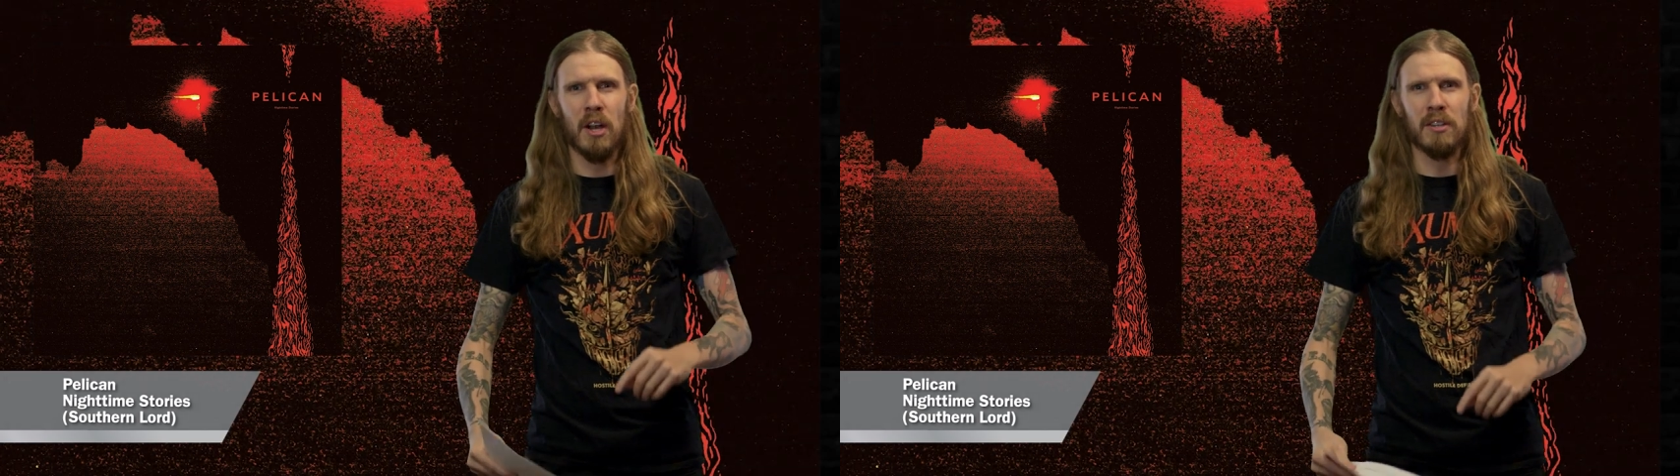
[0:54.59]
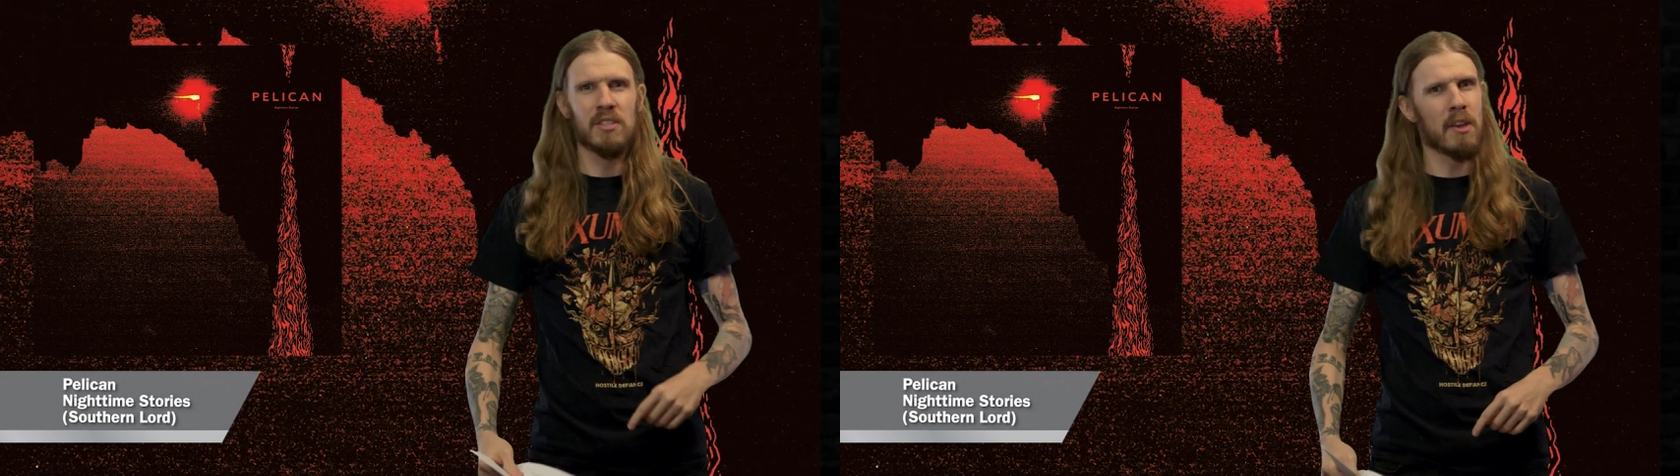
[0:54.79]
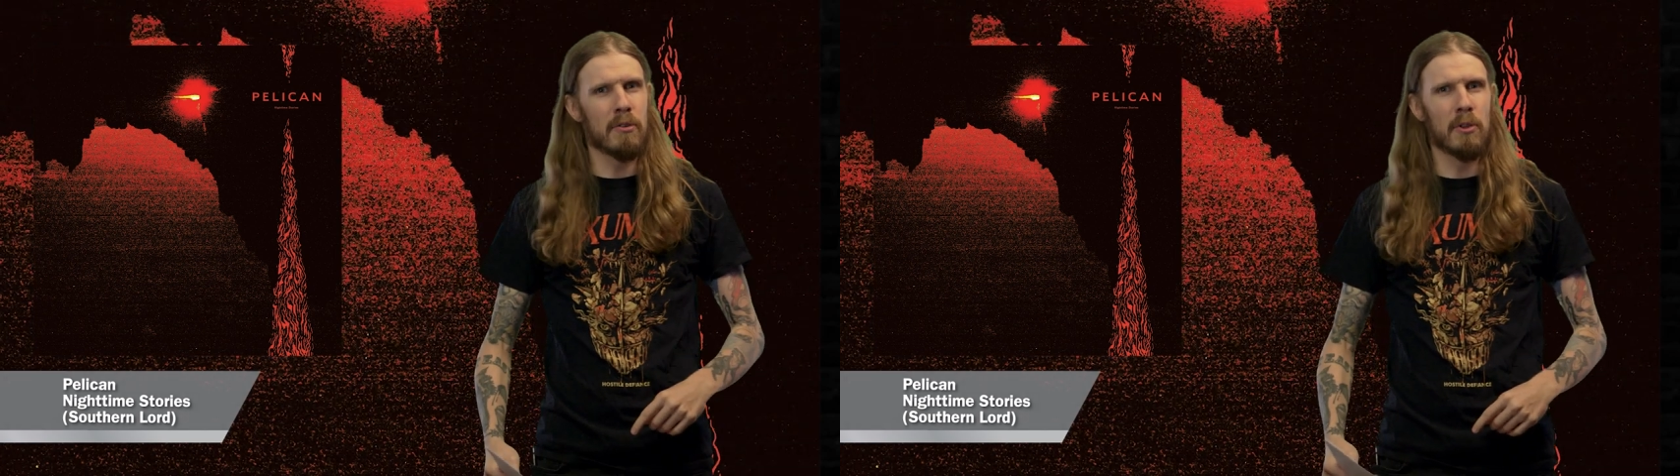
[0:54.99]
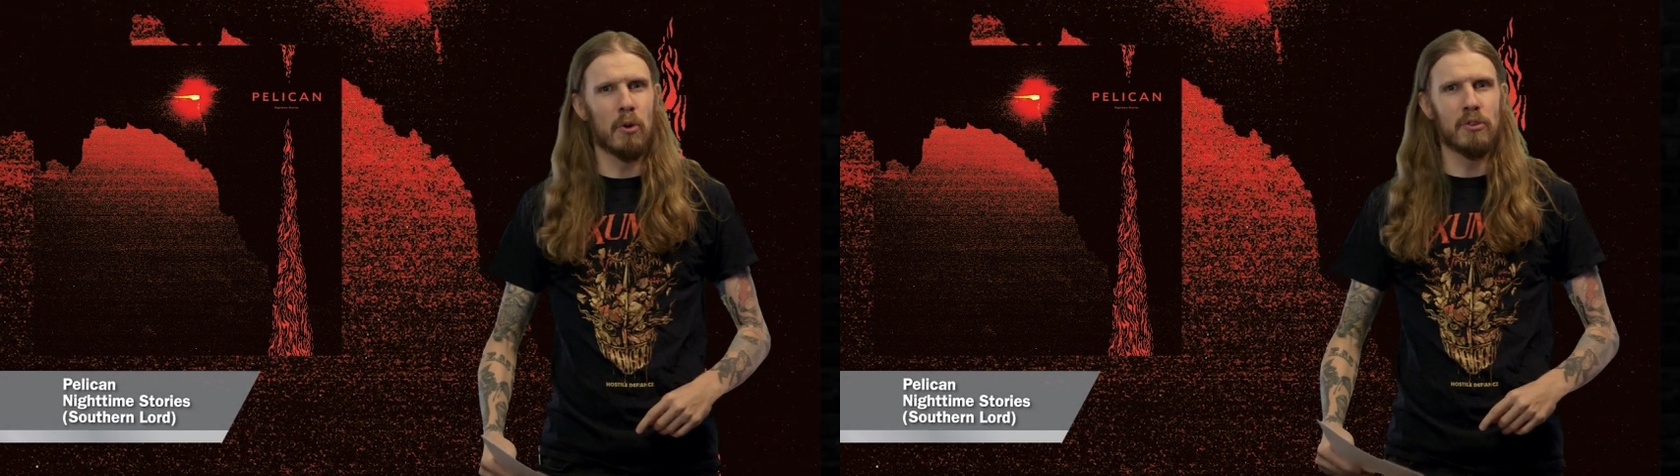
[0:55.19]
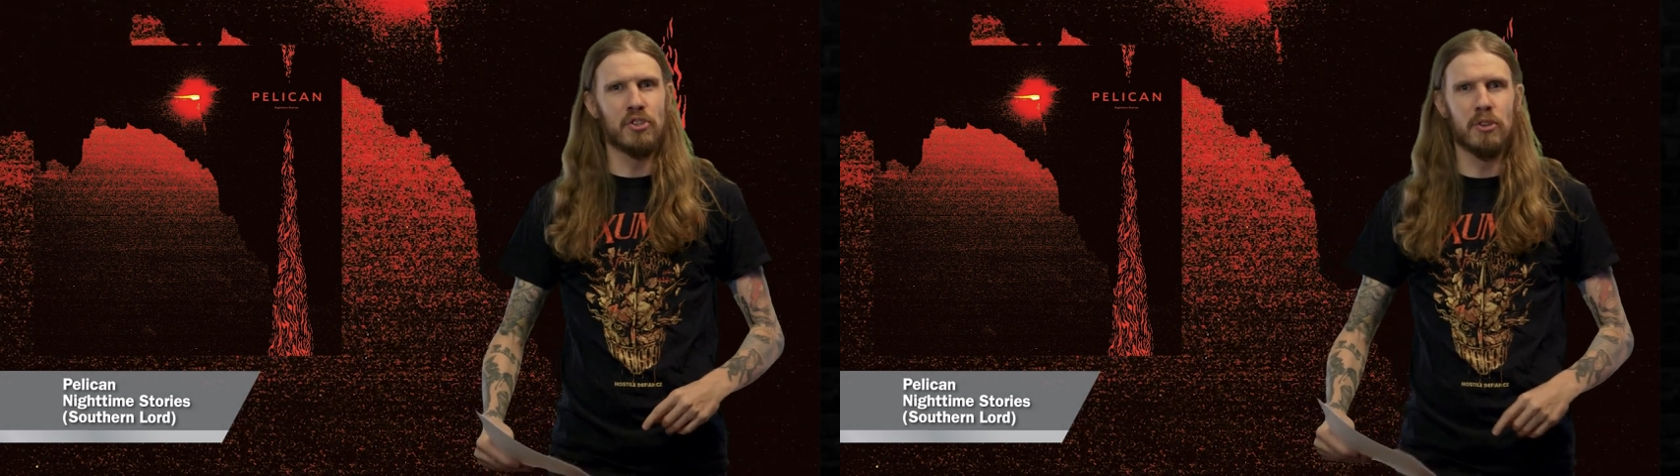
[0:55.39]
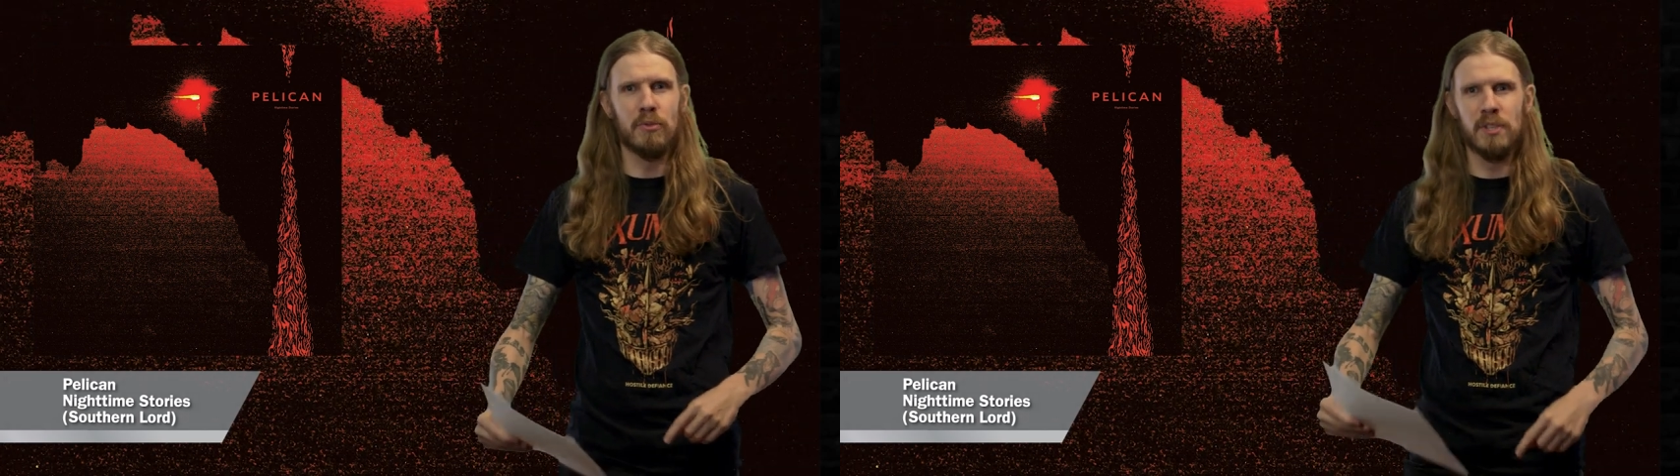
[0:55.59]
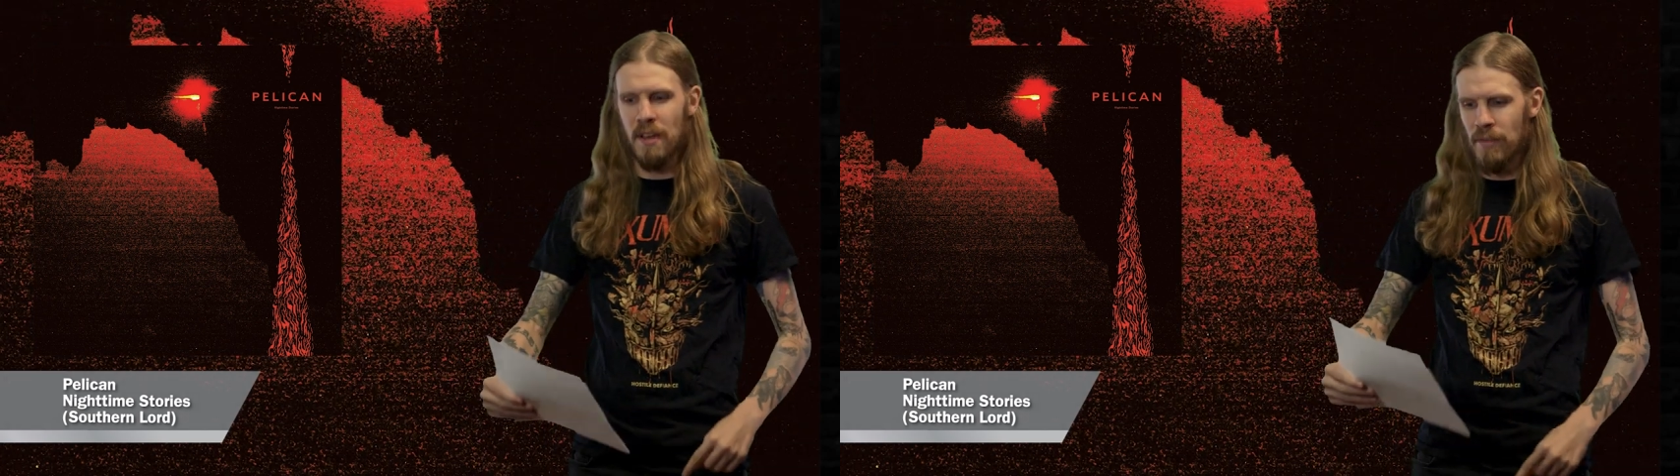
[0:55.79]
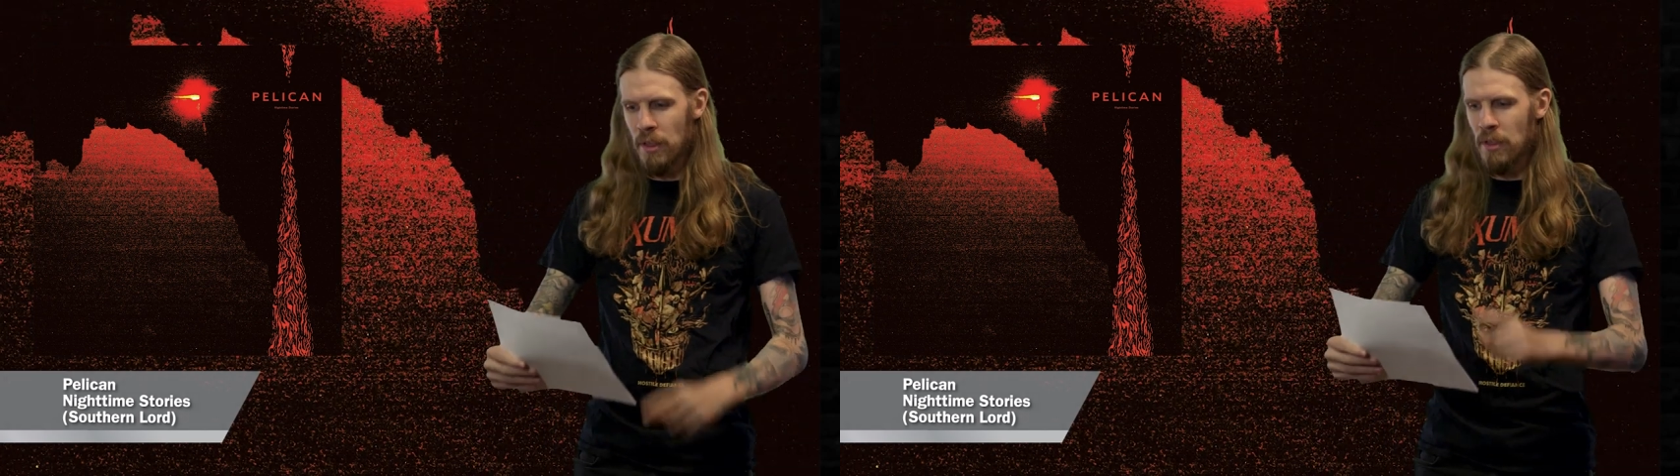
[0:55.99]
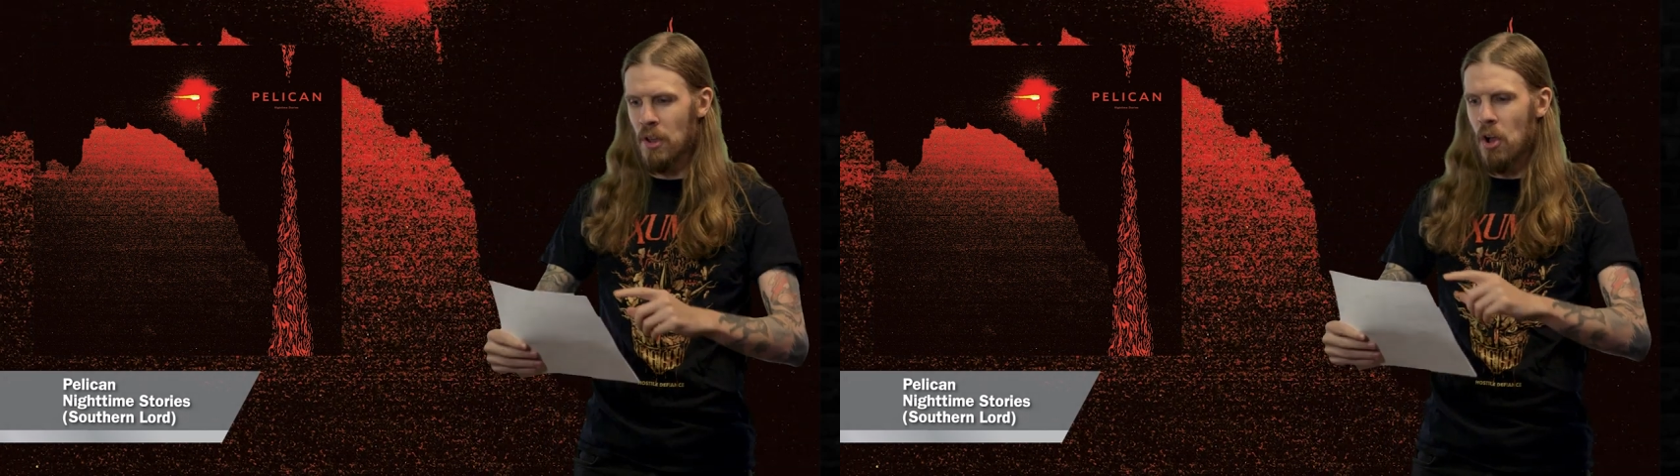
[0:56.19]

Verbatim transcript: on Southern Lord June 7th.